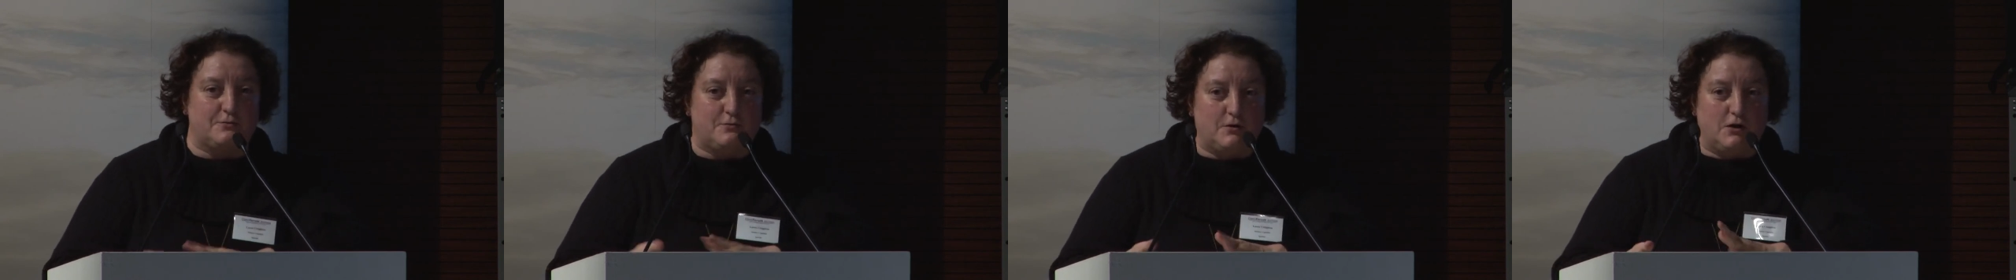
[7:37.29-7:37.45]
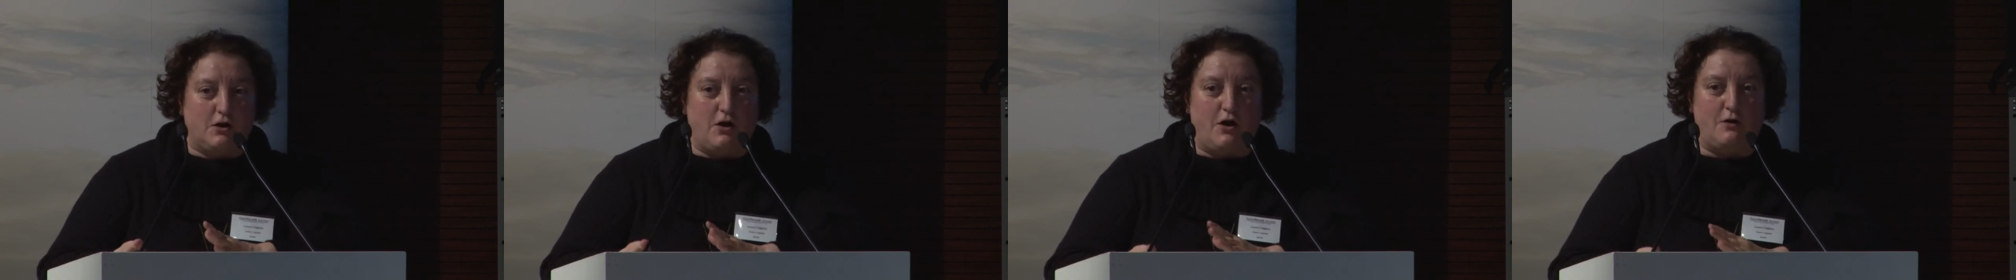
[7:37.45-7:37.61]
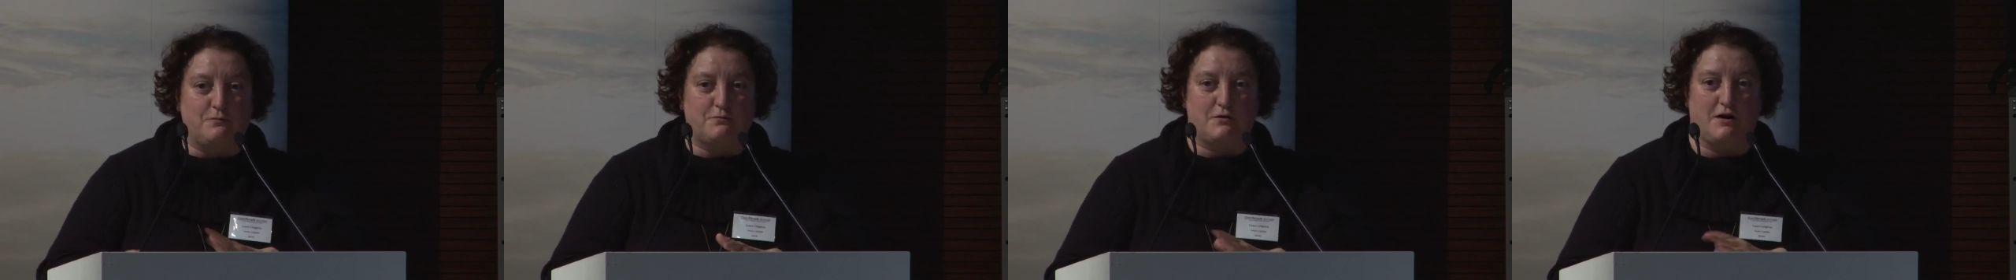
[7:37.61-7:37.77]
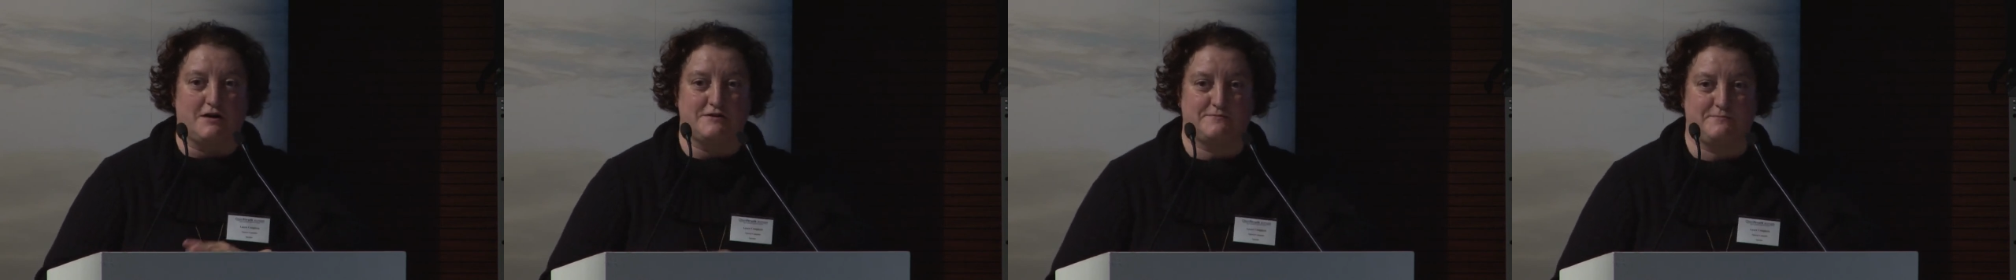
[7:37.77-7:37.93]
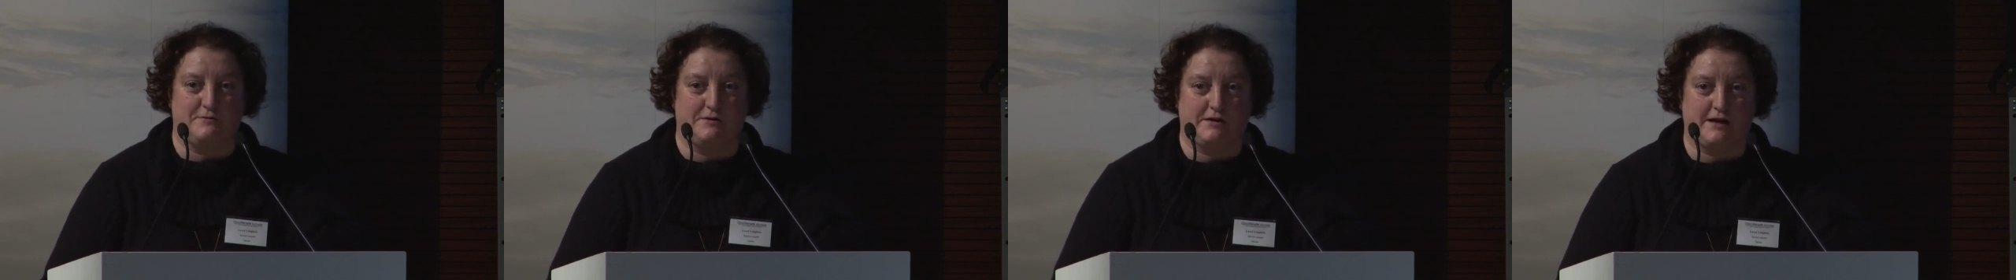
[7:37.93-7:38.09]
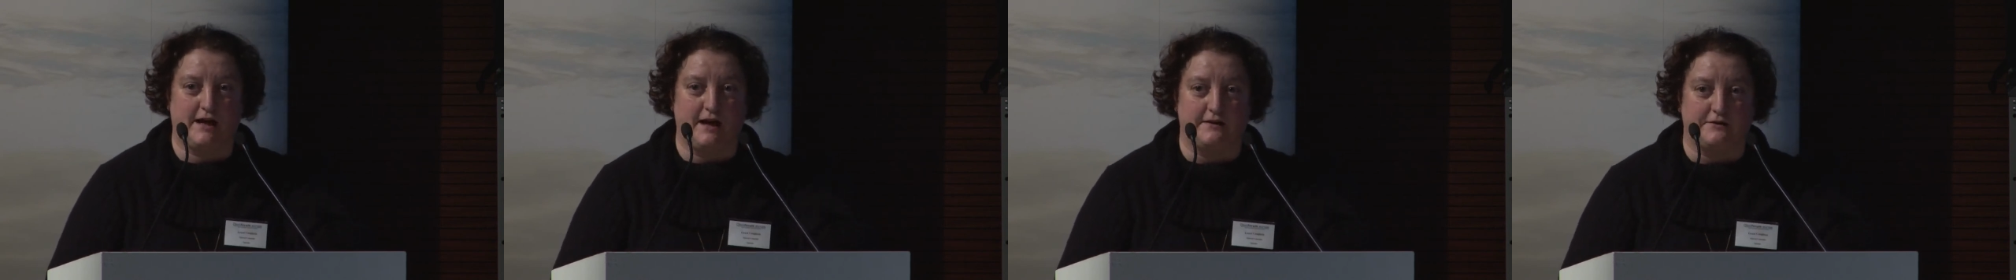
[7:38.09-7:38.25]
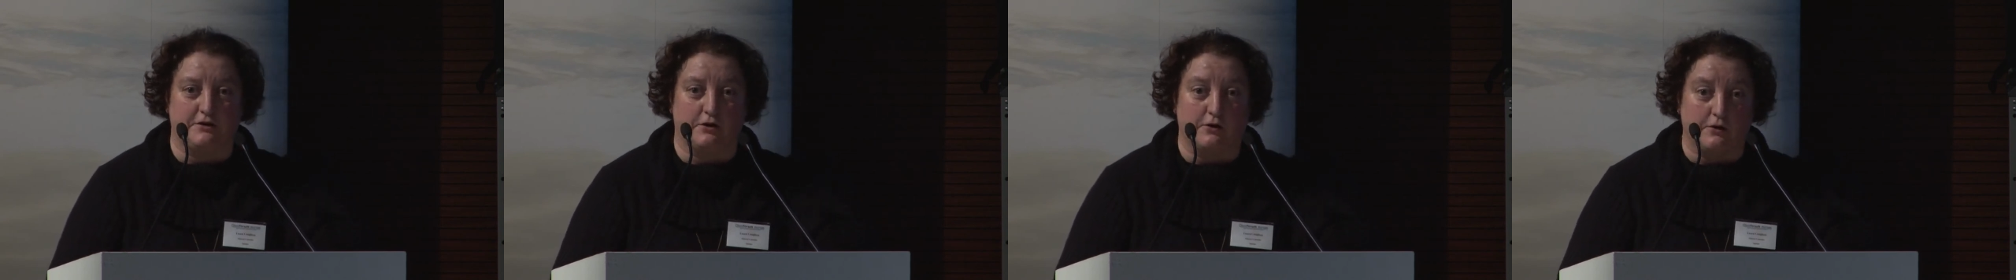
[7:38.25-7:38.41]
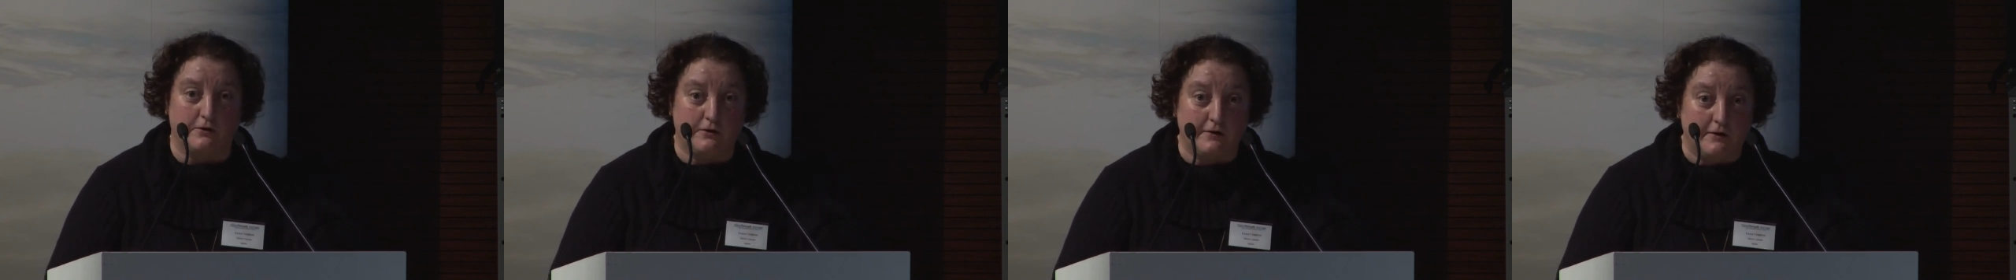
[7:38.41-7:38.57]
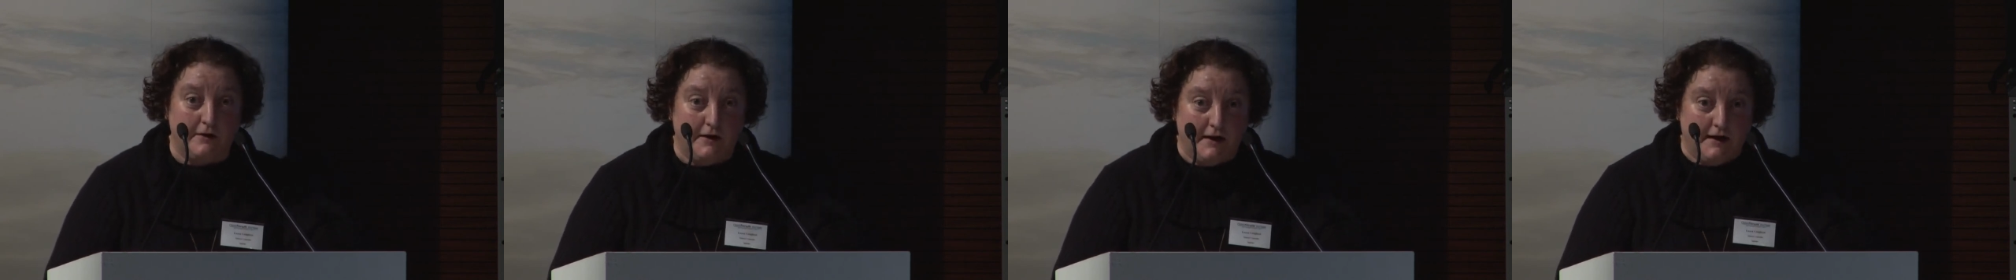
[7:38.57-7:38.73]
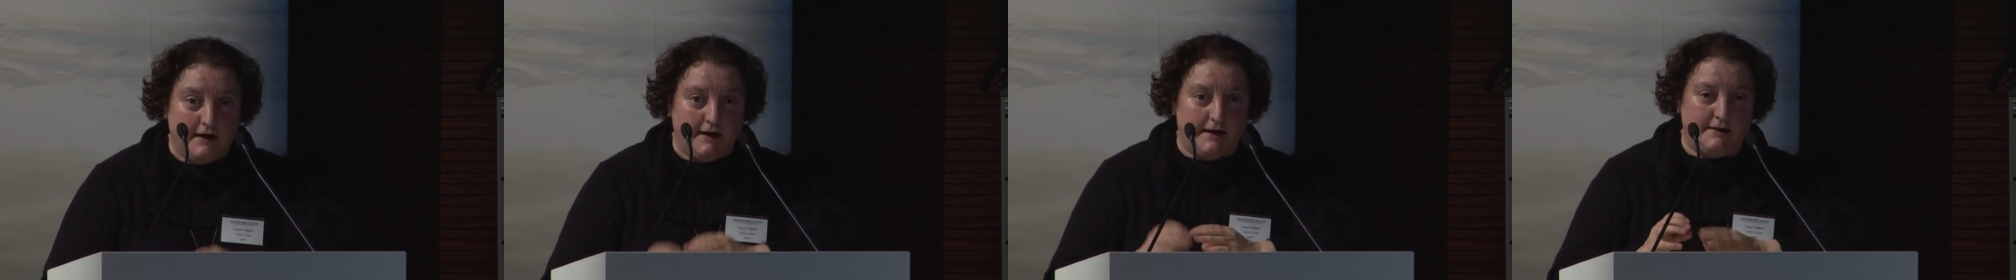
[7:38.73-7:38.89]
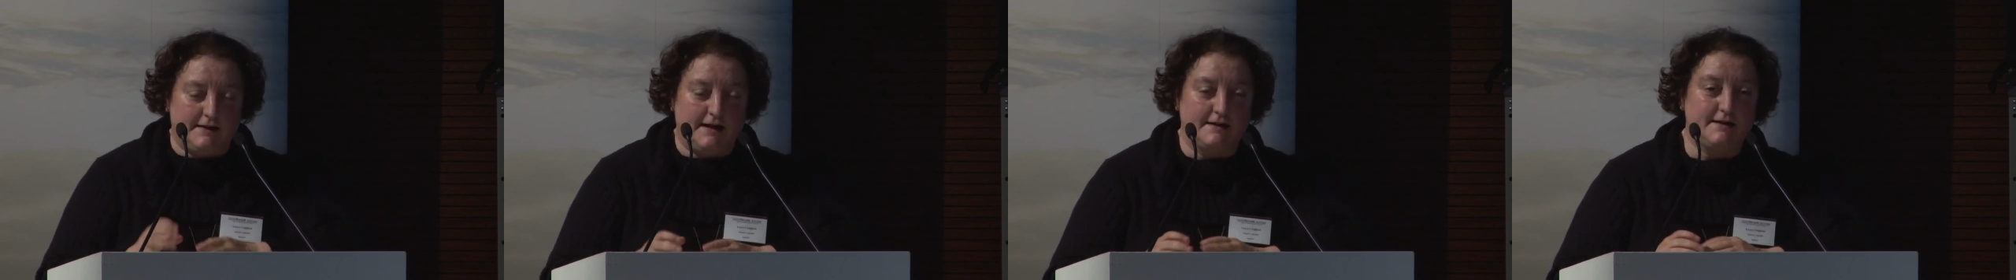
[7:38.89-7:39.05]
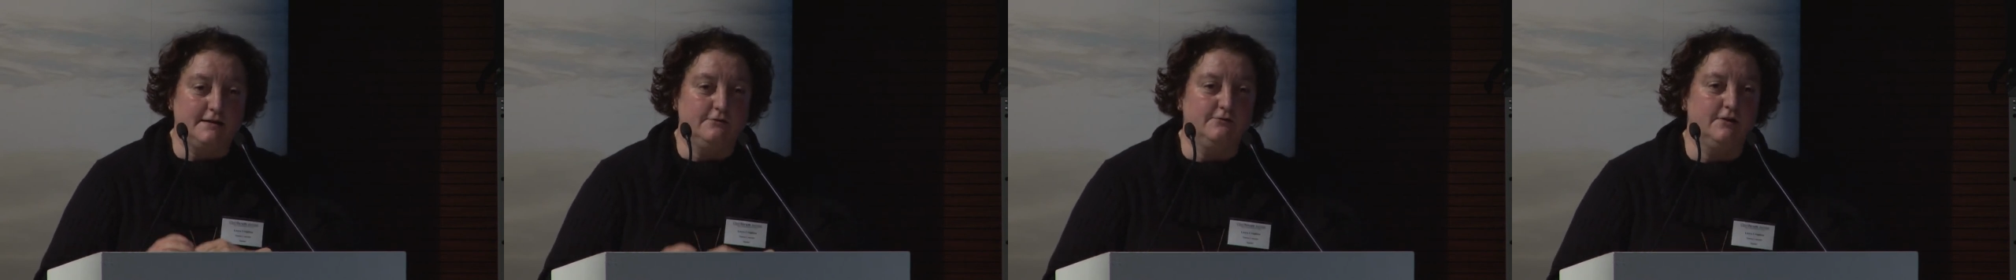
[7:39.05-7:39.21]
we'll all prosper together.
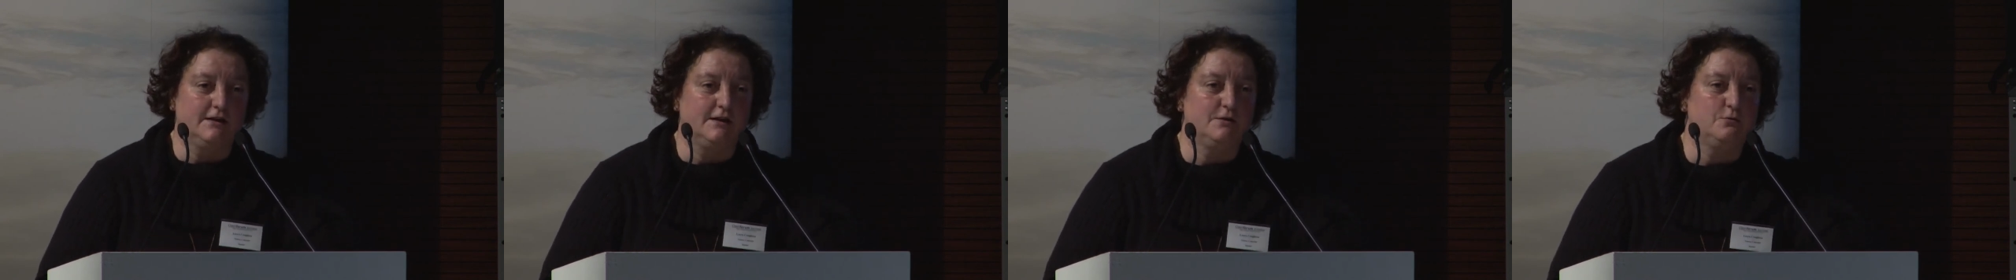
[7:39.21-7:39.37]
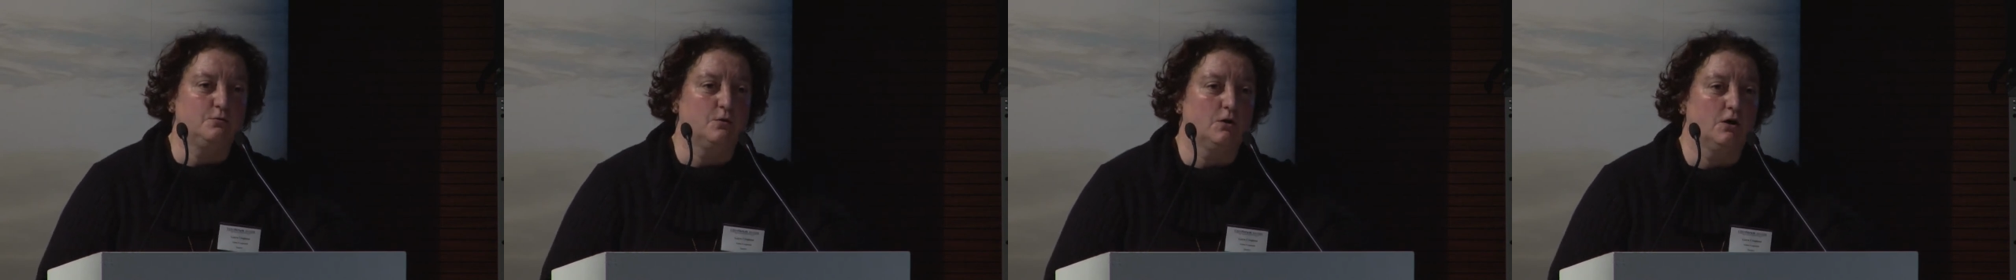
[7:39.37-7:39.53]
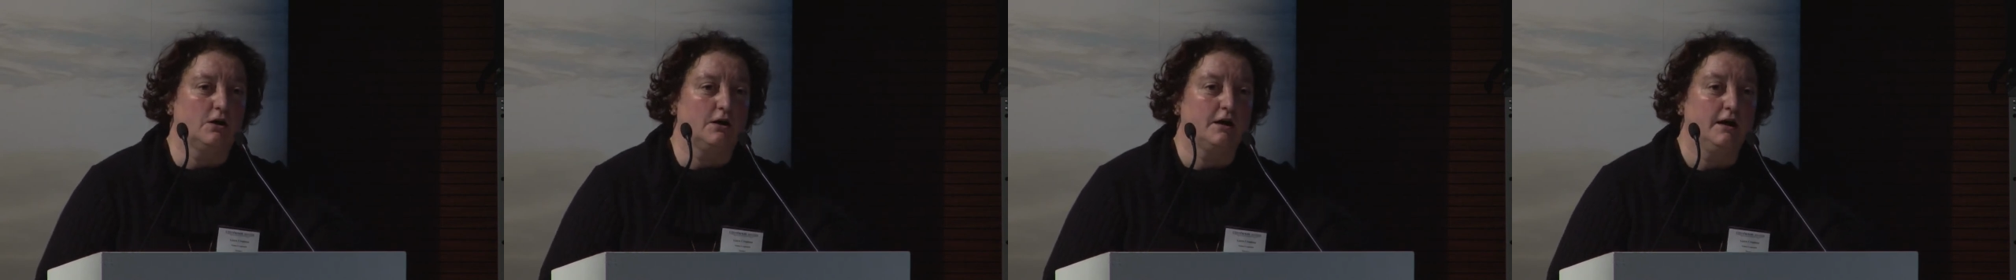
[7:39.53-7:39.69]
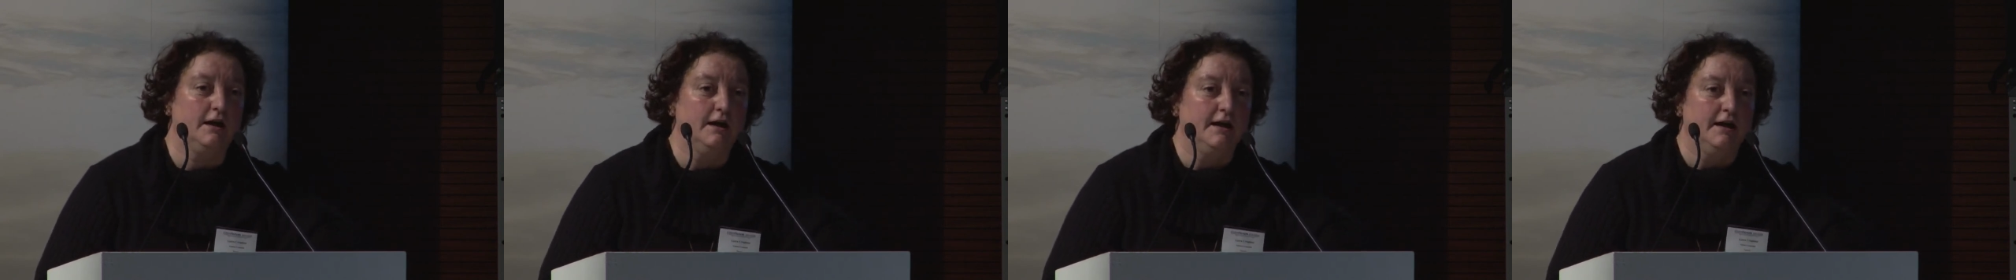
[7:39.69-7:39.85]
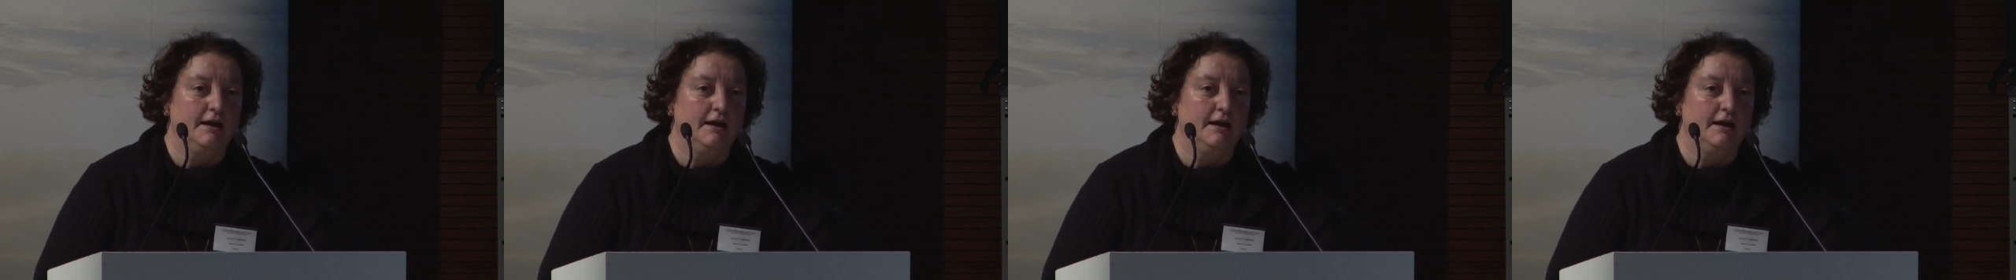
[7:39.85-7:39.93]
And that can really work.